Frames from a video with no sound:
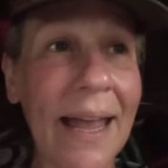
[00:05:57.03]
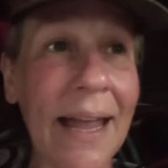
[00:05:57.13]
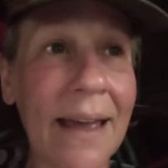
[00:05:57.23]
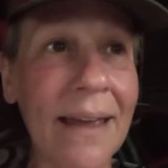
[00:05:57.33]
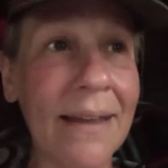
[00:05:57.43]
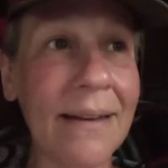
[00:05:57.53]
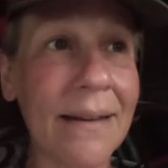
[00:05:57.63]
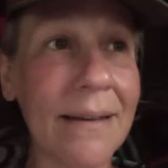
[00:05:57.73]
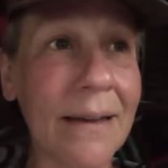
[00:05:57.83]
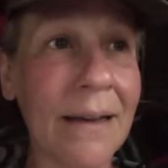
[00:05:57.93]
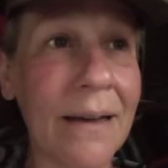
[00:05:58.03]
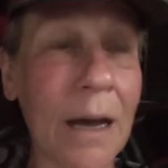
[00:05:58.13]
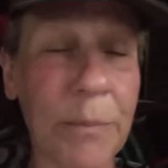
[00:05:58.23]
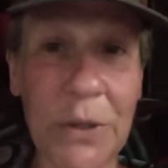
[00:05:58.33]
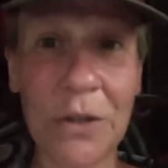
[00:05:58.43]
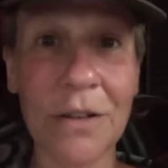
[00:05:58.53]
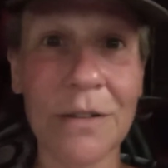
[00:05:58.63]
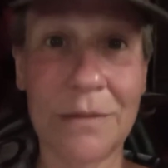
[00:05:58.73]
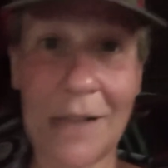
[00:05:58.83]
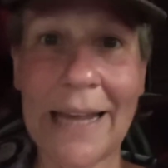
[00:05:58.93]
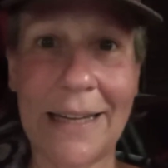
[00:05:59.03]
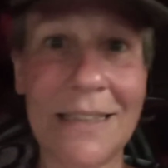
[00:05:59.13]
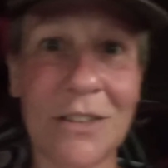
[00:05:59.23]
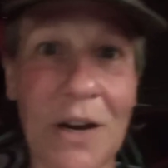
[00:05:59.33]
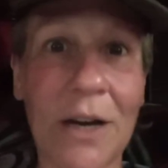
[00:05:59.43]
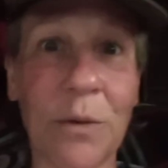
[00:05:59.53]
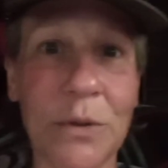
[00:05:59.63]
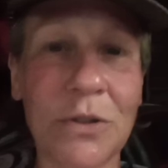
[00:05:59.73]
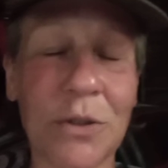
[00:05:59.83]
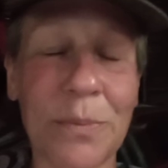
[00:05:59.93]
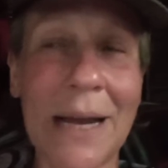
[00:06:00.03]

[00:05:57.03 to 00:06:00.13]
and uh, a pure like Easter egger rooster,